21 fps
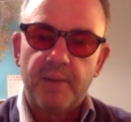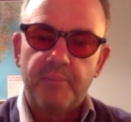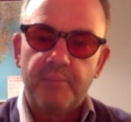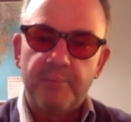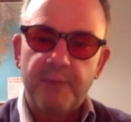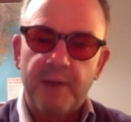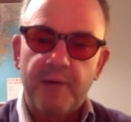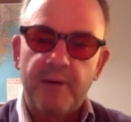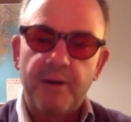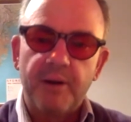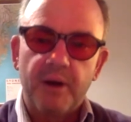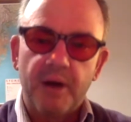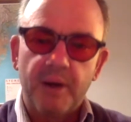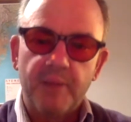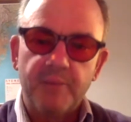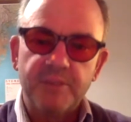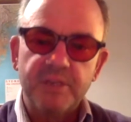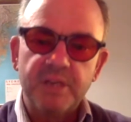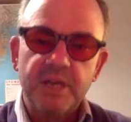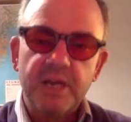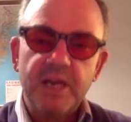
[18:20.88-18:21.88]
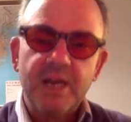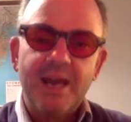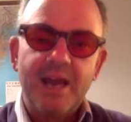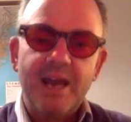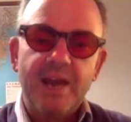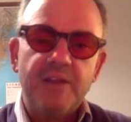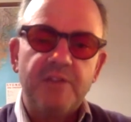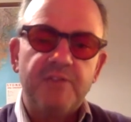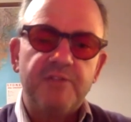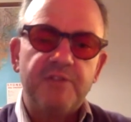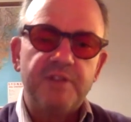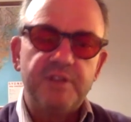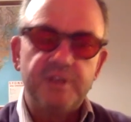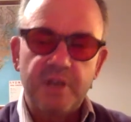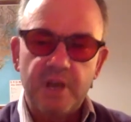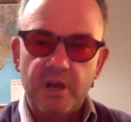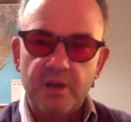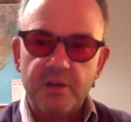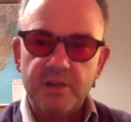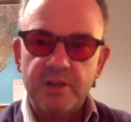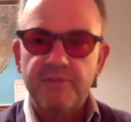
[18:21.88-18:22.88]
paradigms, and the
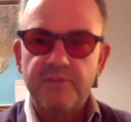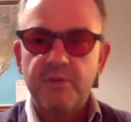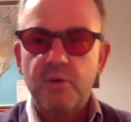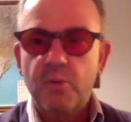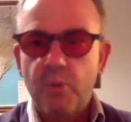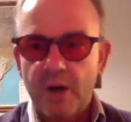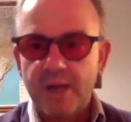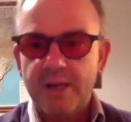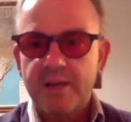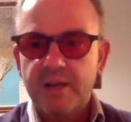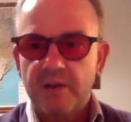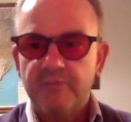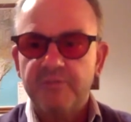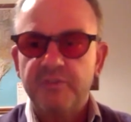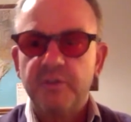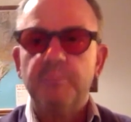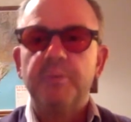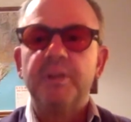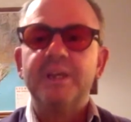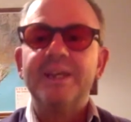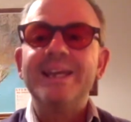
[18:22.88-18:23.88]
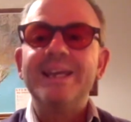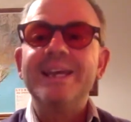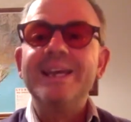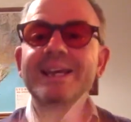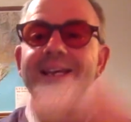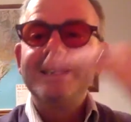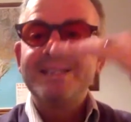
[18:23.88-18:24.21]
physios have quite comfortably